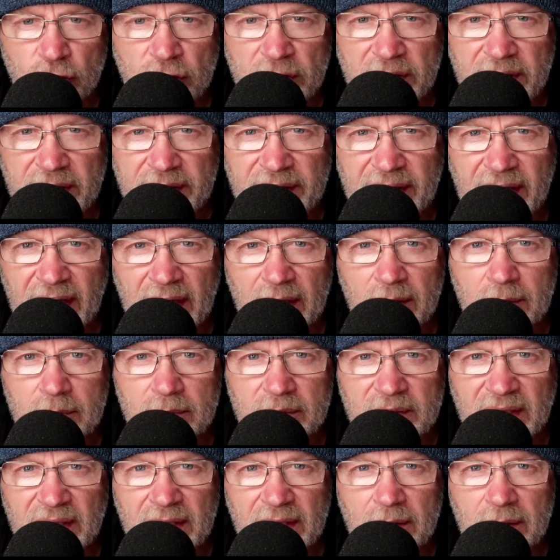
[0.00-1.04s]
Breathe
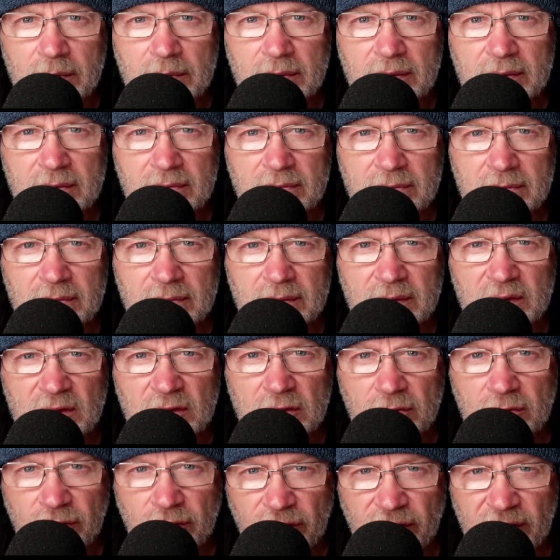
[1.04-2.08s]
out doubt
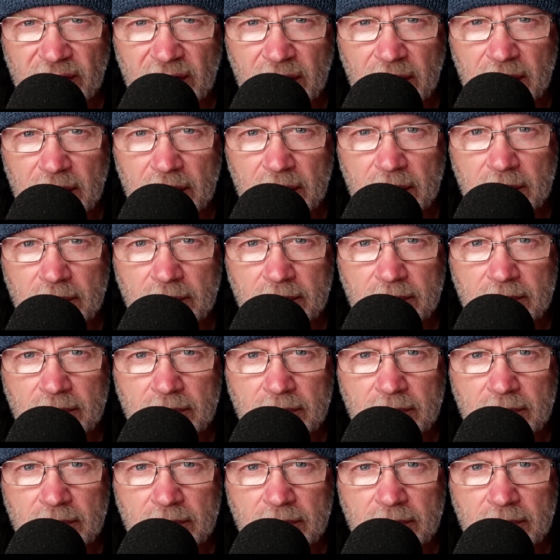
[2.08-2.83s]
and fear